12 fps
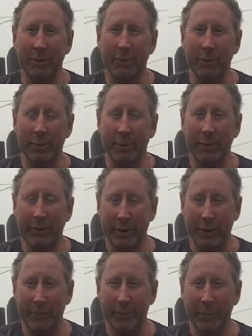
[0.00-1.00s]
from the sun
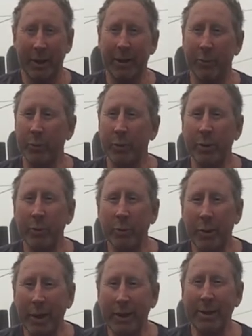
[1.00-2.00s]
and
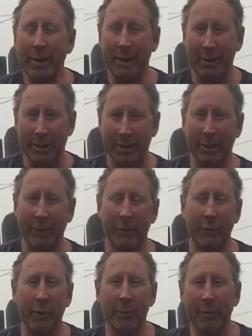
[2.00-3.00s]
re-radiate it in the
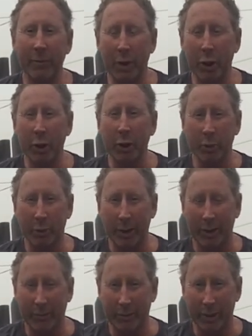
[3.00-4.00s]
form of longer
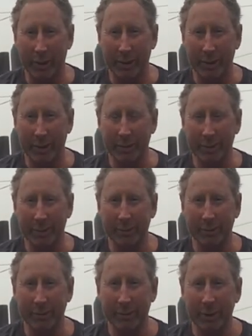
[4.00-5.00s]
wave radiation,
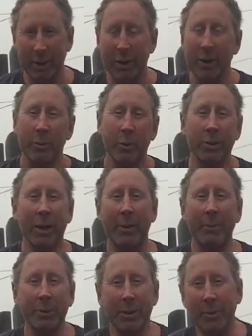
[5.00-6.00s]
which
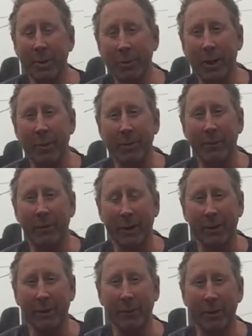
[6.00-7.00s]
happens to be trapped
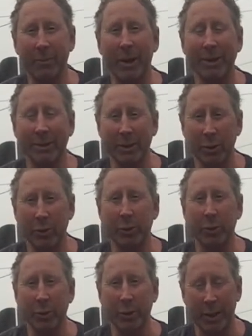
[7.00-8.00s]
effectively by
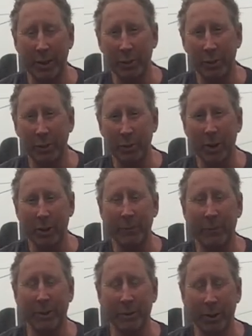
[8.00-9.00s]
CO2 and H2O.
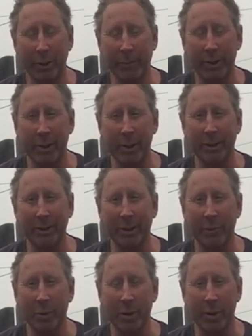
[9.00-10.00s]
That's carbon dioxide
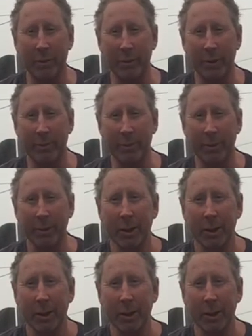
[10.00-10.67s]
and water vapor.